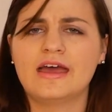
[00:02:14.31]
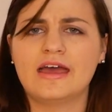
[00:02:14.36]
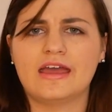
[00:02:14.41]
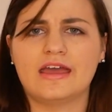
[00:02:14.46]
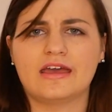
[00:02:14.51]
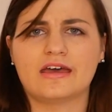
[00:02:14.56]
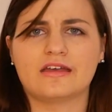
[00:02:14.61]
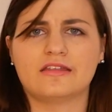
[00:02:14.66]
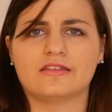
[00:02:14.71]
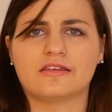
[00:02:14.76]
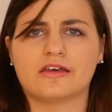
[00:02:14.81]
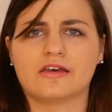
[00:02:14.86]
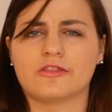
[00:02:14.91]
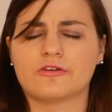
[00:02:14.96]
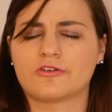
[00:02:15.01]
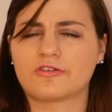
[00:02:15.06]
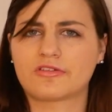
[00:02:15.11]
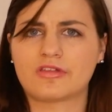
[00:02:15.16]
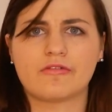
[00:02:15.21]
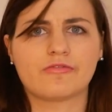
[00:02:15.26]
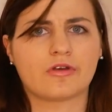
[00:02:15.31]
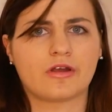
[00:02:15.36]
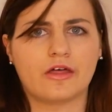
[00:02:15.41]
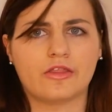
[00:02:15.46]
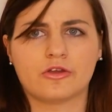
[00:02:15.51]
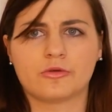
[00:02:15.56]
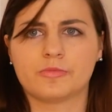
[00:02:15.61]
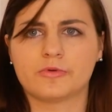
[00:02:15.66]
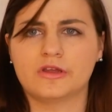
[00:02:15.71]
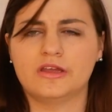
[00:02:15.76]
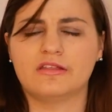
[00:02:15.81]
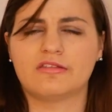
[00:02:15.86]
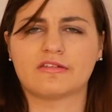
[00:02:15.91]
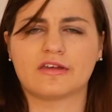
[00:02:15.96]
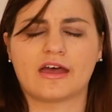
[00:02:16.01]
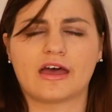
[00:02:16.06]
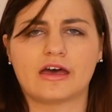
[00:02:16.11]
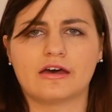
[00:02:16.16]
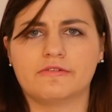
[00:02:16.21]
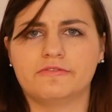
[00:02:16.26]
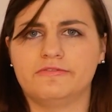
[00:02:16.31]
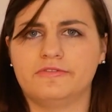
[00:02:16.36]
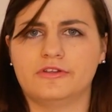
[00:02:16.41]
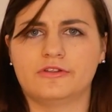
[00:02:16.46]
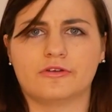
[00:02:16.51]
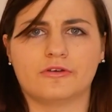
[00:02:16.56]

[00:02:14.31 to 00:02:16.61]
And there are several other breeds that have,